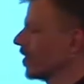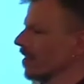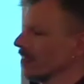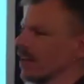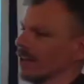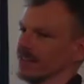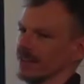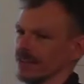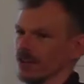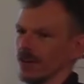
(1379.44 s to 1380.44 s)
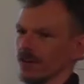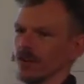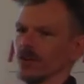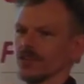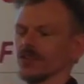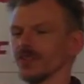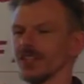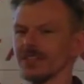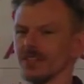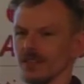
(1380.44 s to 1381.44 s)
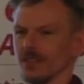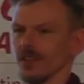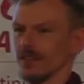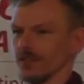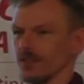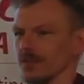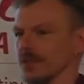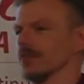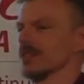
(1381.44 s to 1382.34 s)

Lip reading: the alternatives are, of course, to stick to the 32-bit